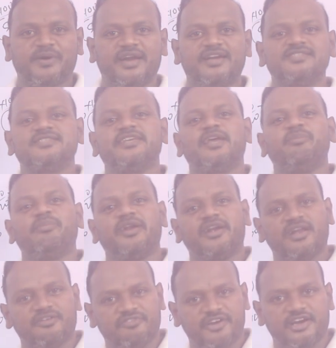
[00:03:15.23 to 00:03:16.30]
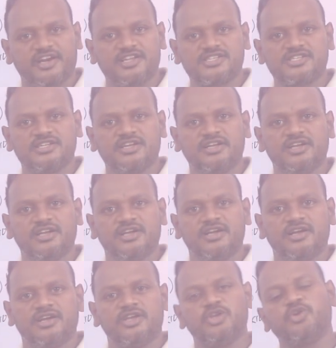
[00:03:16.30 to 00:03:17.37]
and same rate of interest,
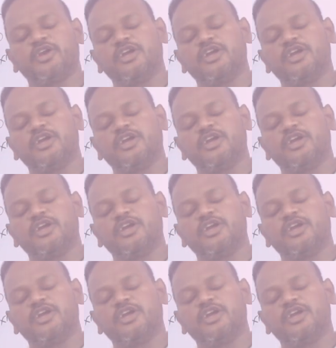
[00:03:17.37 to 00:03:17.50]
you